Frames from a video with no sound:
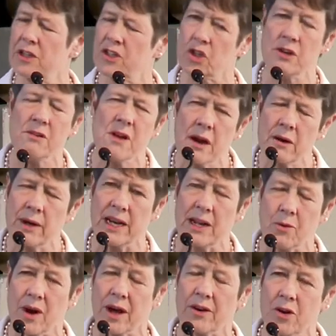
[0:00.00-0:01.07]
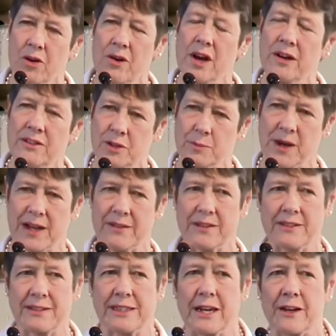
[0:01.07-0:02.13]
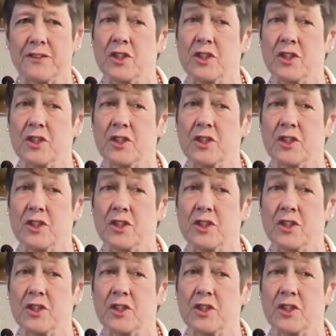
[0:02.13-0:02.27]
do you know anyone who knows about this stuff?